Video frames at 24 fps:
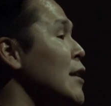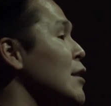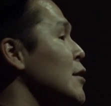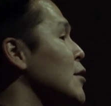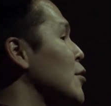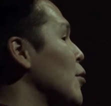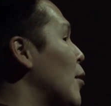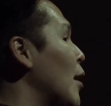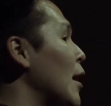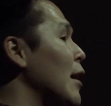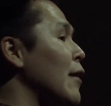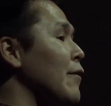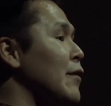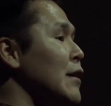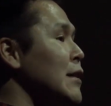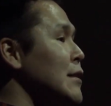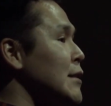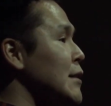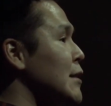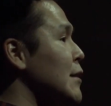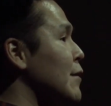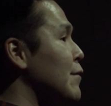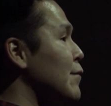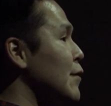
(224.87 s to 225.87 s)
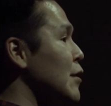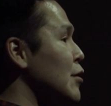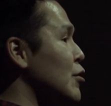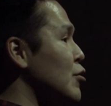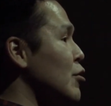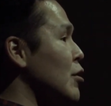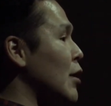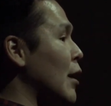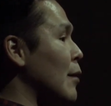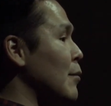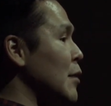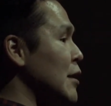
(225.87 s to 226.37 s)
So all of these different
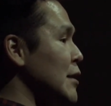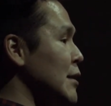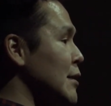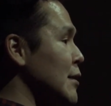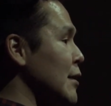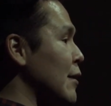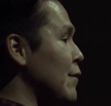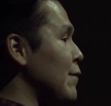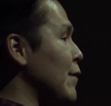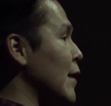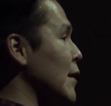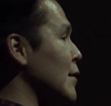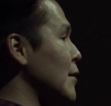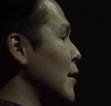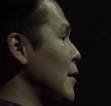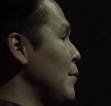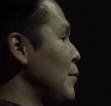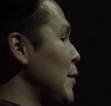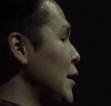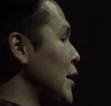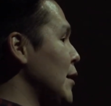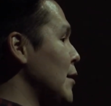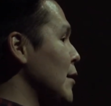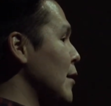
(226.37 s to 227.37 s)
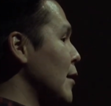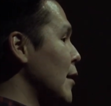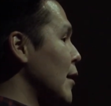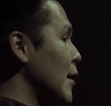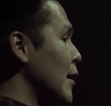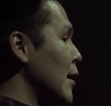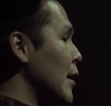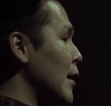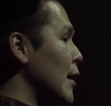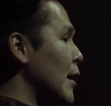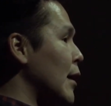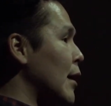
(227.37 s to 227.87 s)
traumas affected me,
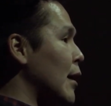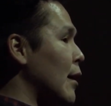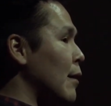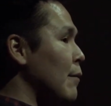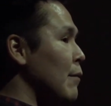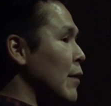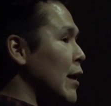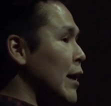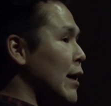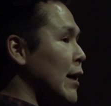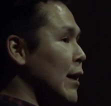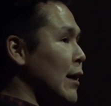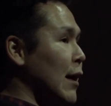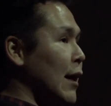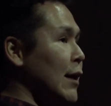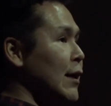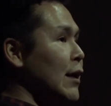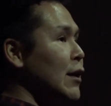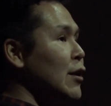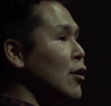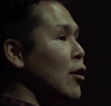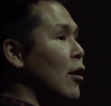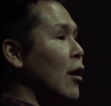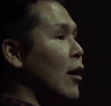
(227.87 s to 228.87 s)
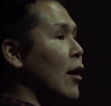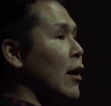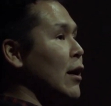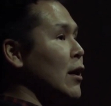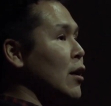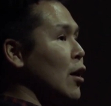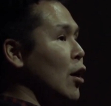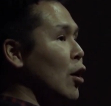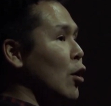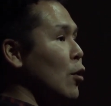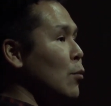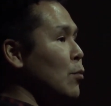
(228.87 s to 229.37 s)
and I didn't know how to
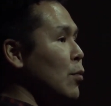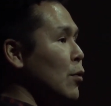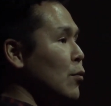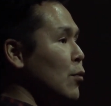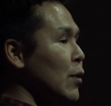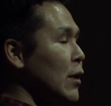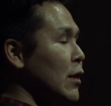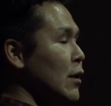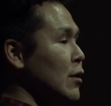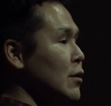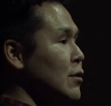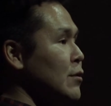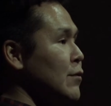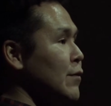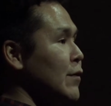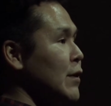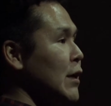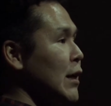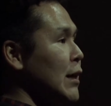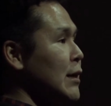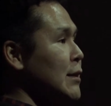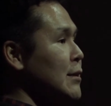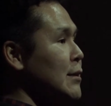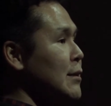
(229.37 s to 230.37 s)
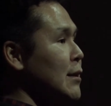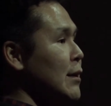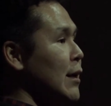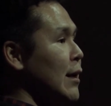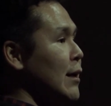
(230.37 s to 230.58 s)
cope with those feelings.